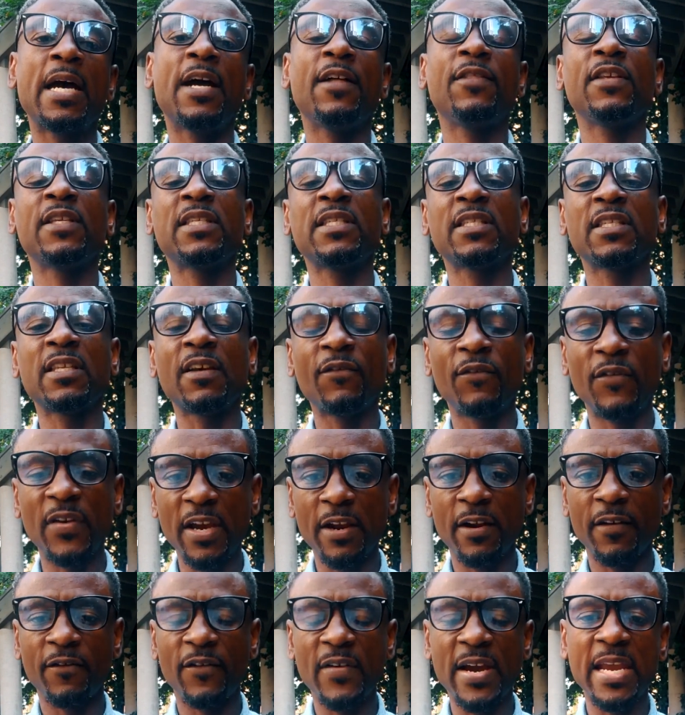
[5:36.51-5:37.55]
This is a
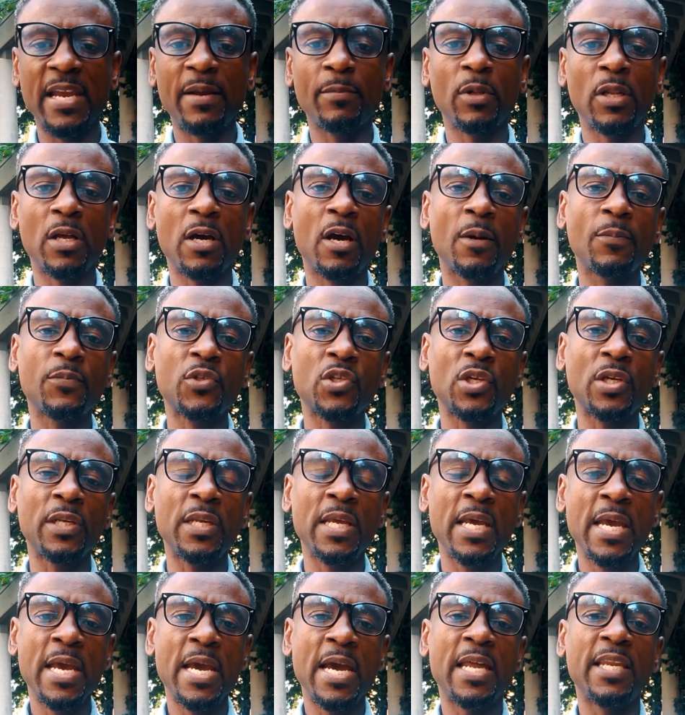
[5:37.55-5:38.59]
very viable option,
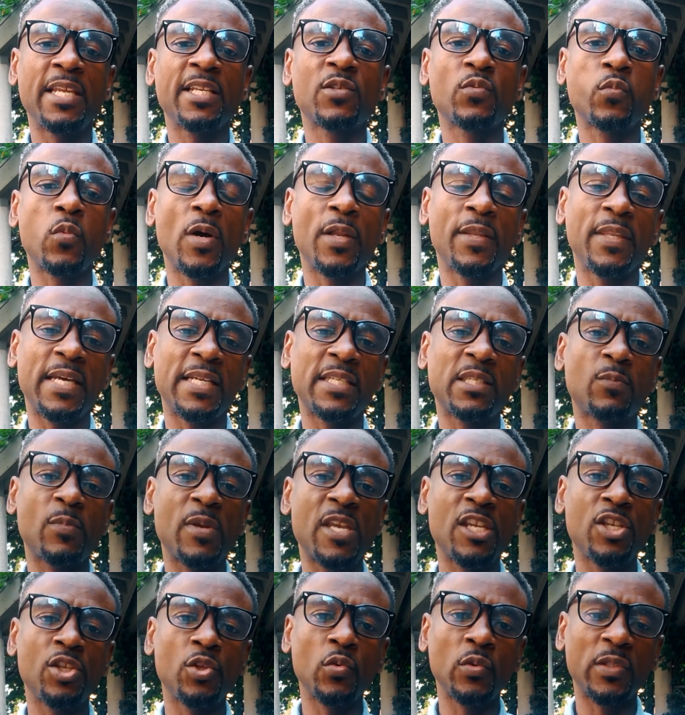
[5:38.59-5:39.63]
and it's one that's
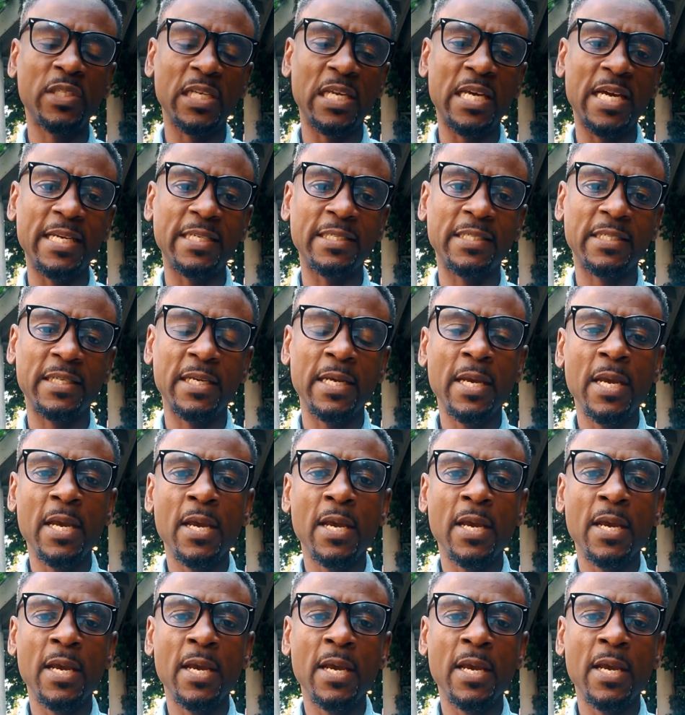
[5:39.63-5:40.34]
being utilized.